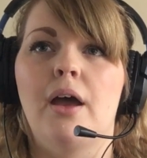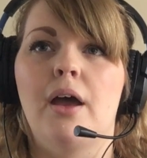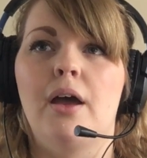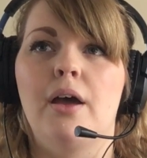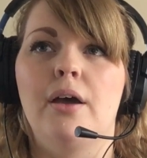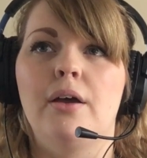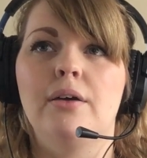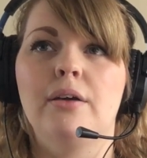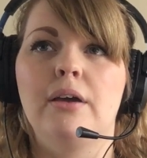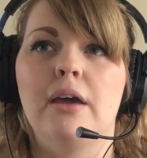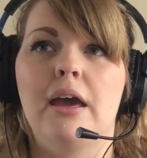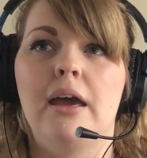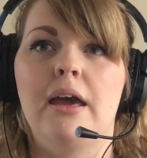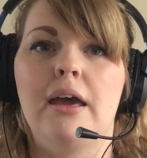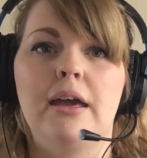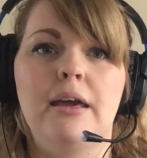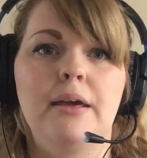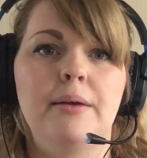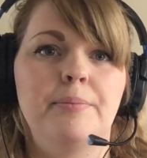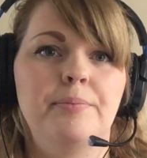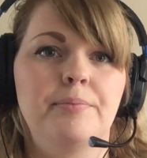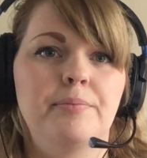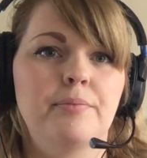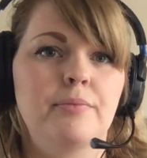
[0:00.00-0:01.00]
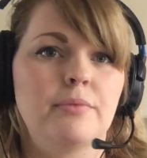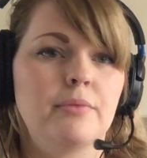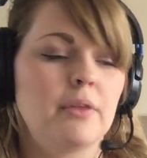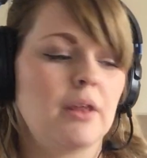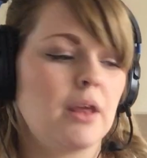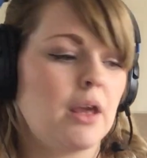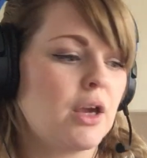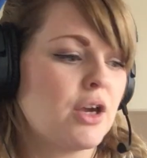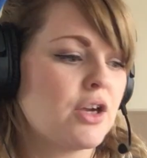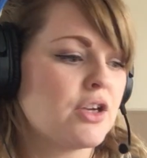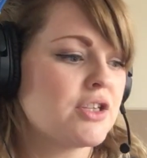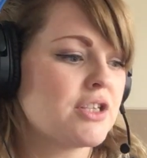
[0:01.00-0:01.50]
Okay.
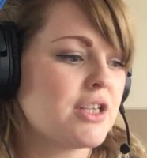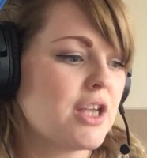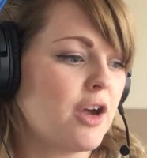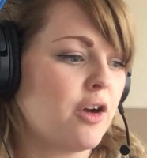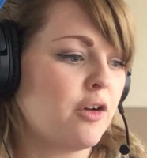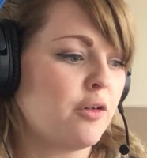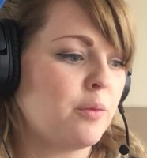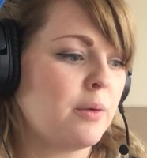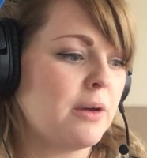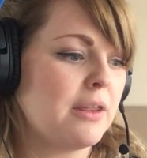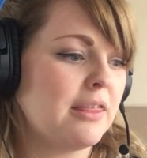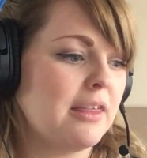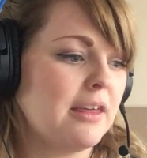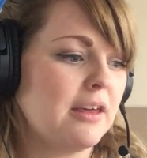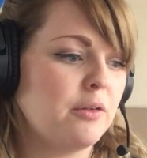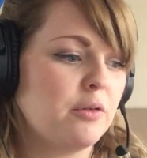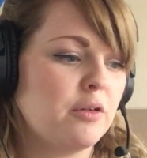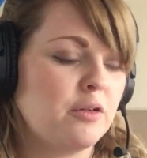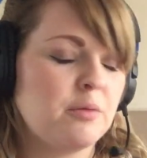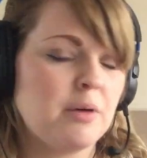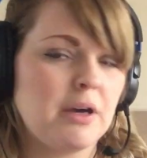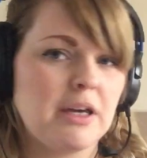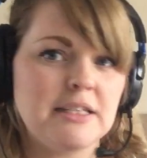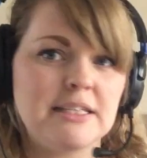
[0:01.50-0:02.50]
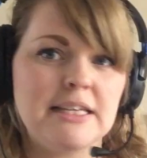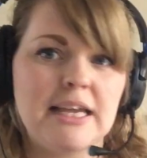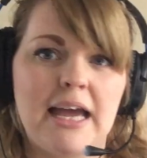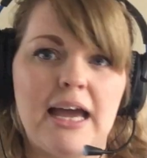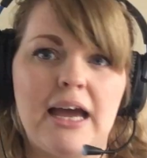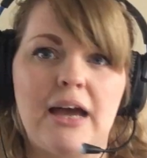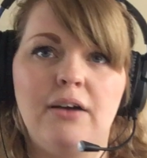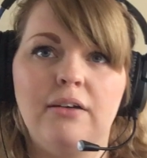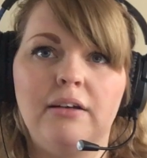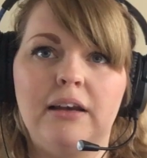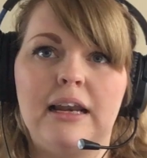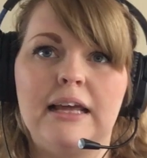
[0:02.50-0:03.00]
So if we think we've worked it
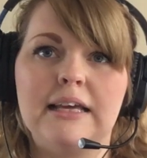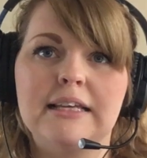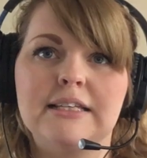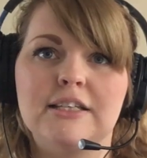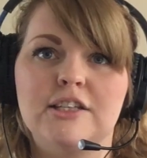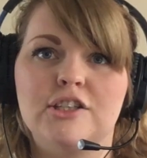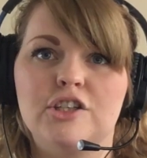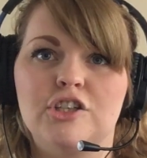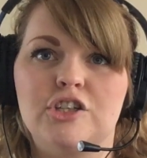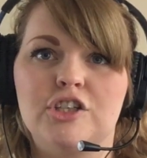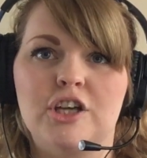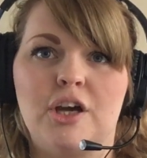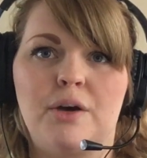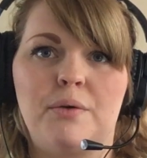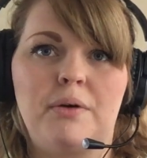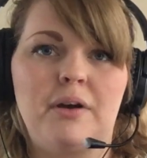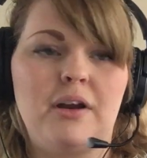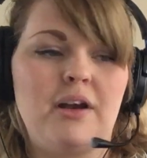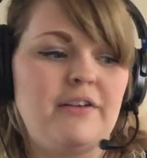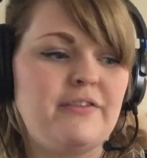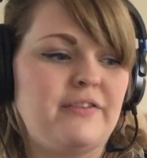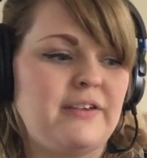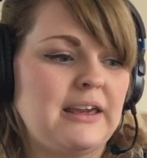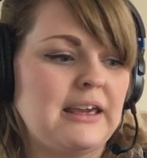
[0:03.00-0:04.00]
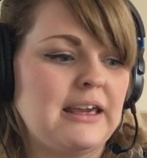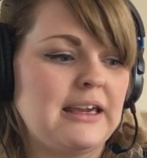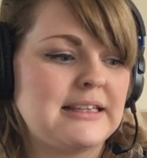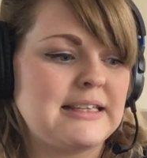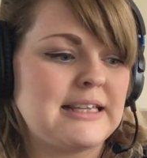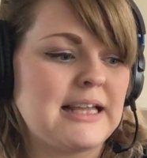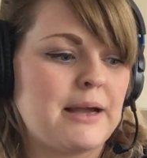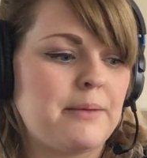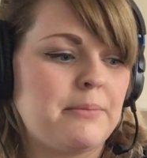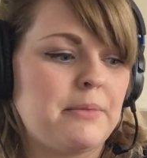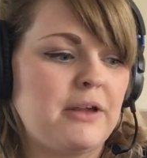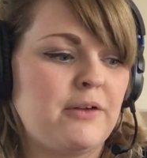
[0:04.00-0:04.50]
out, let's show on our
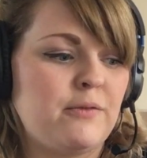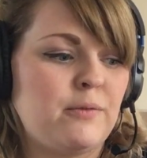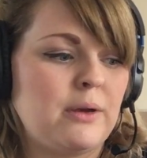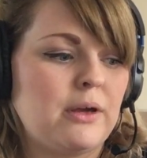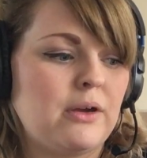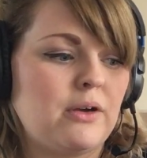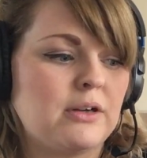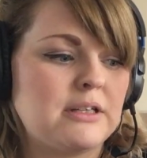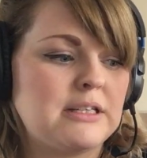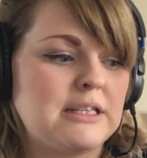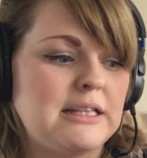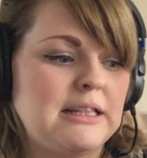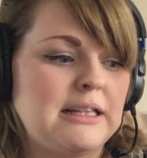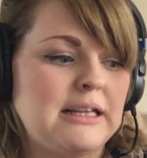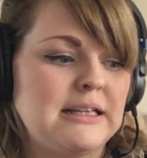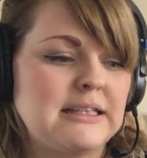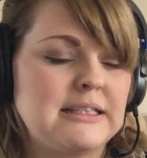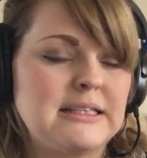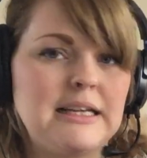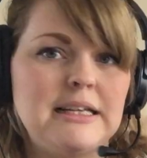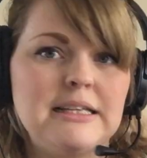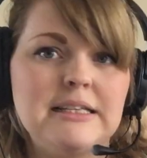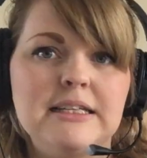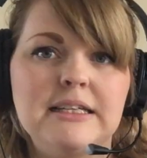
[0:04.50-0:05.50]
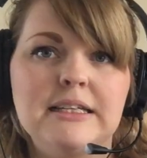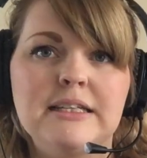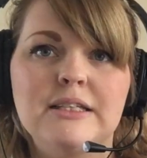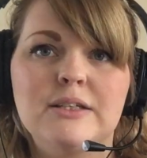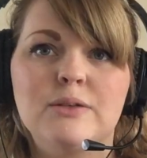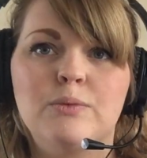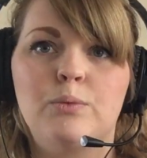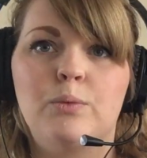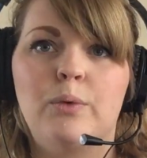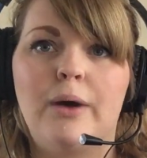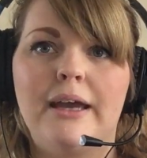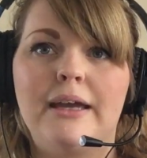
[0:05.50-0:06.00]
fingers how many have we got in that
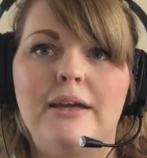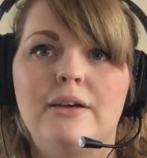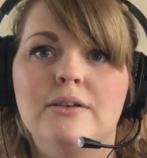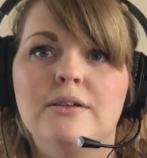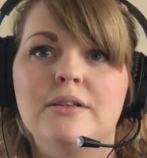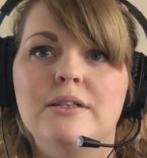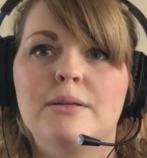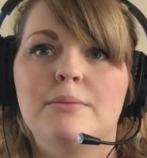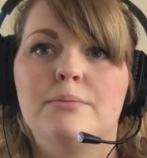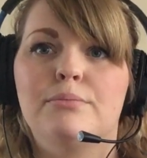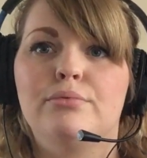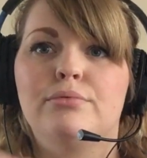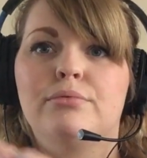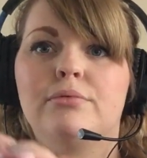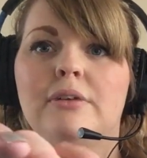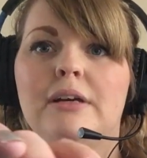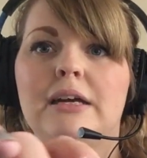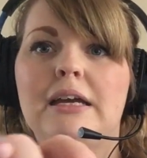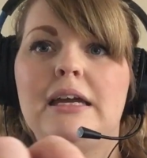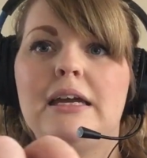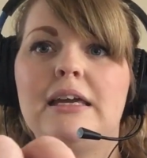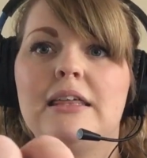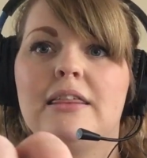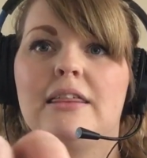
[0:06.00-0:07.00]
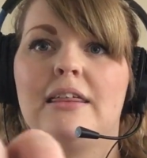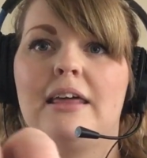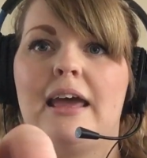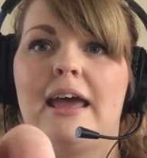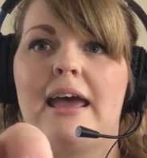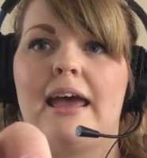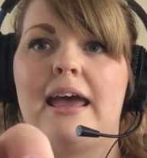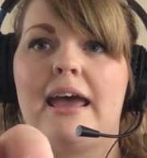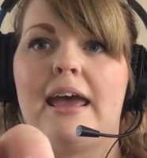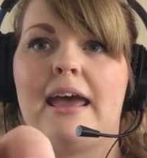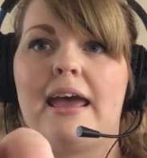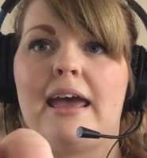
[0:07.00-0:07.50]
sentence. Whales breathe
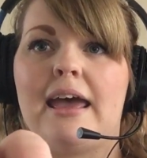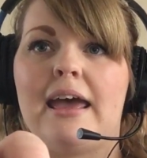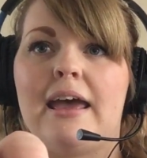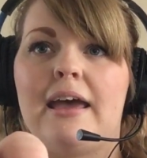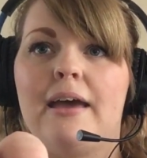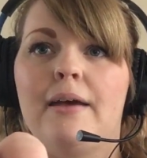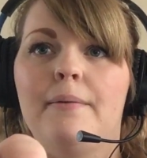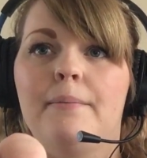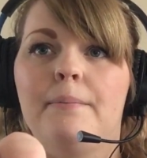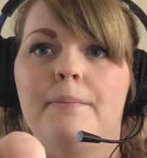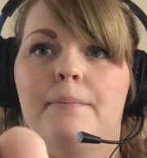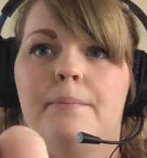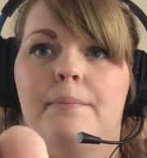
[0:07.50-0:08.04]
air.